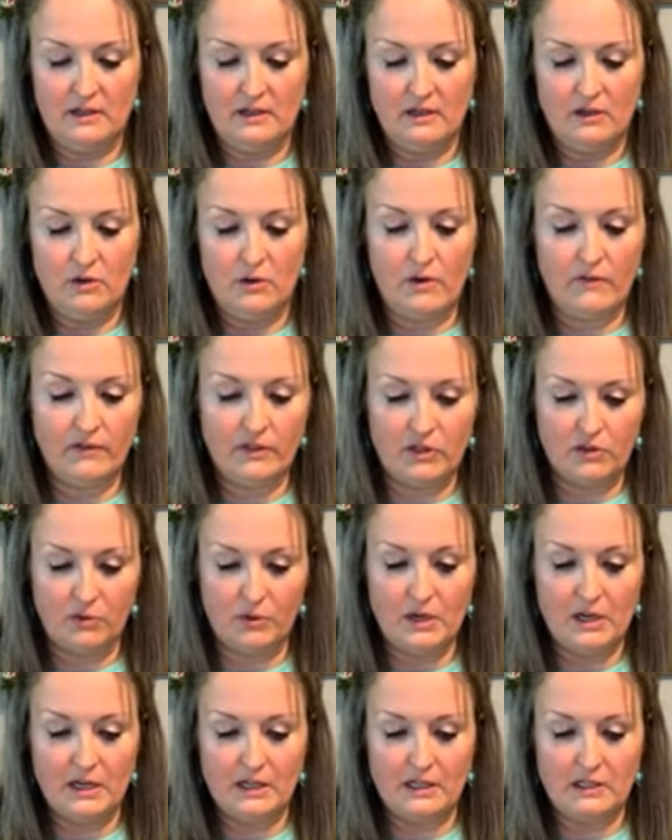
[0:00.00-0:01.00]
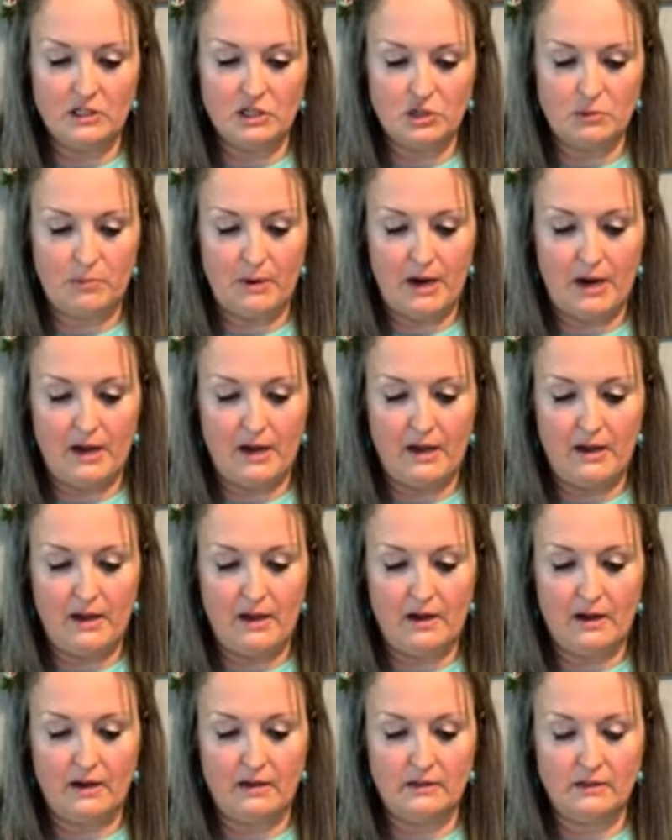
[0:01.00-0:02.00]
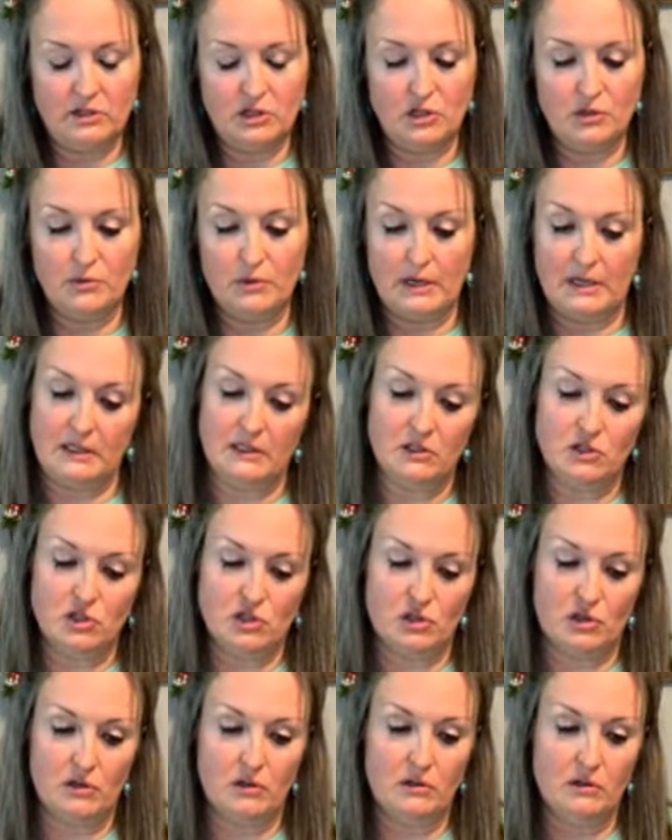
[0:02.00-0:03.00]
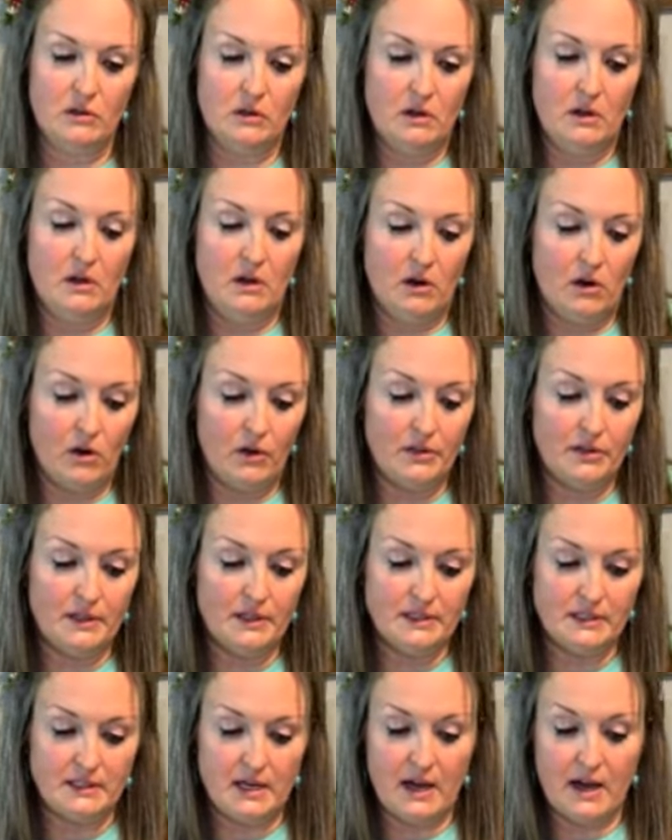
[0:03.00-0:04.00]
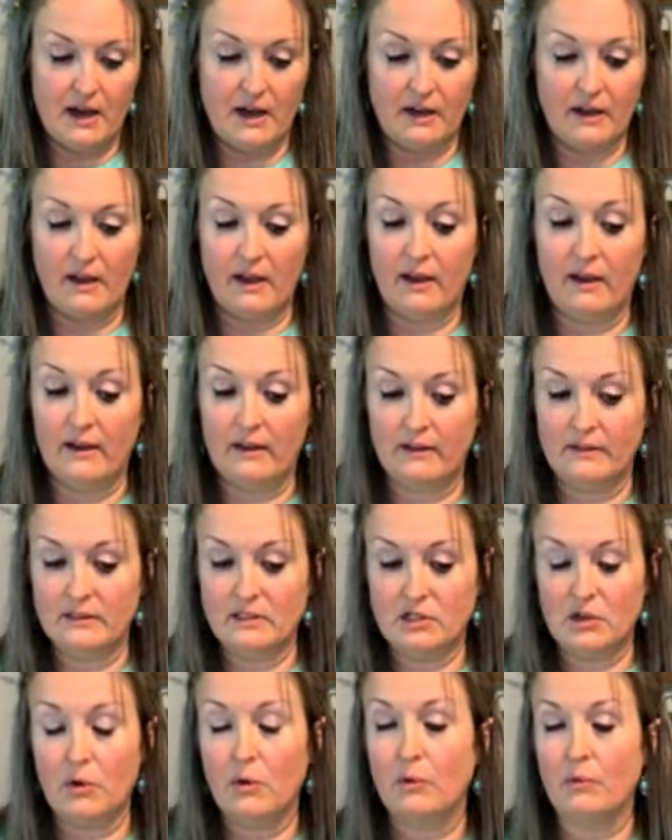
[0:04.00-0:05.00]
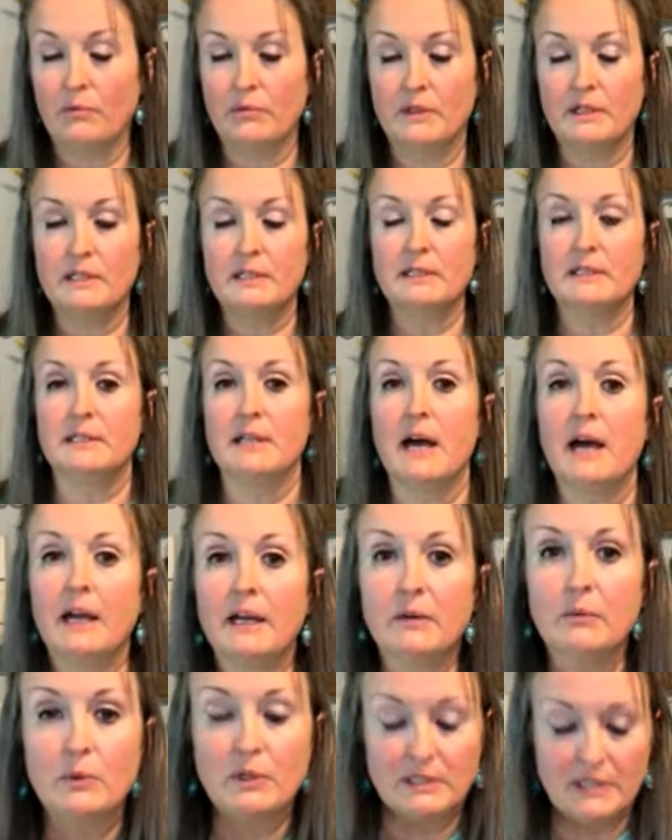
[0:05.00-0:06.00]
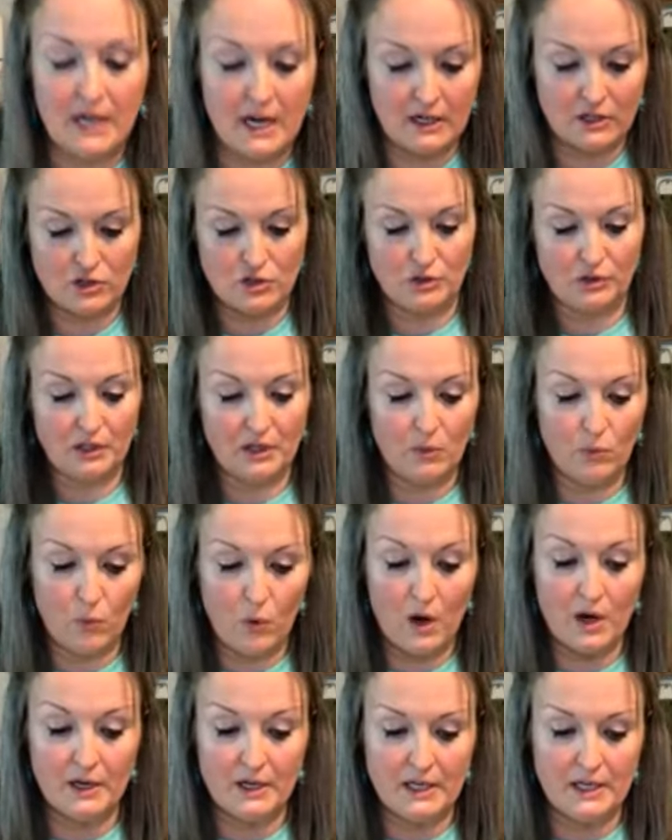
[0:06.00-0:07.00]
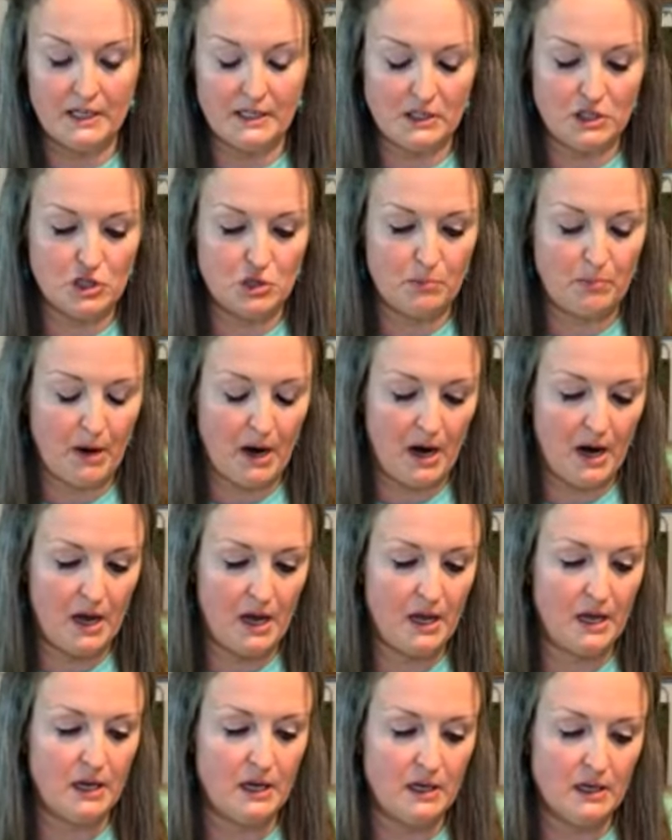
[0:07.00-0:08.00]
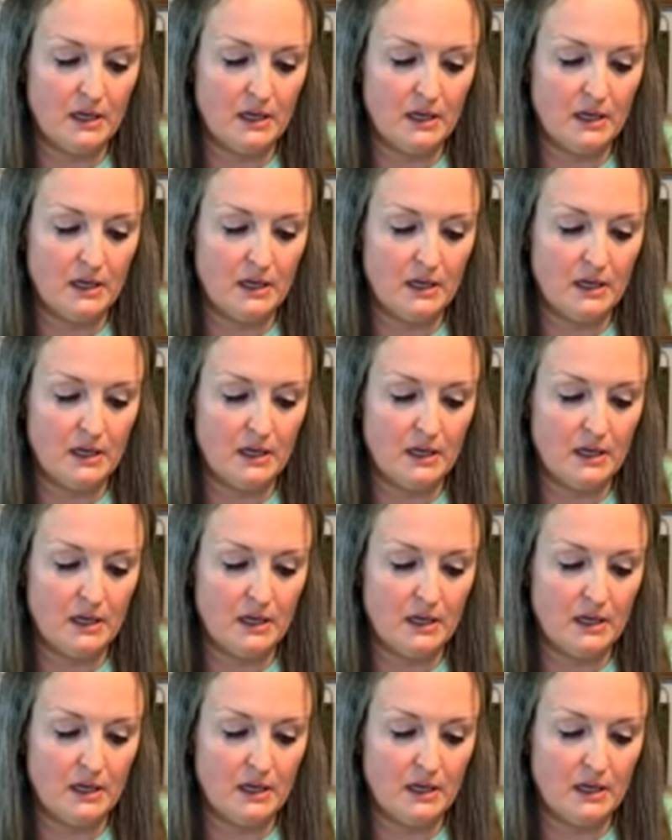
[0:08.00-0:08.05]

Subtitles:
You have a 3-inch by 2-inch on this tag, and so the design was actually 1 inch by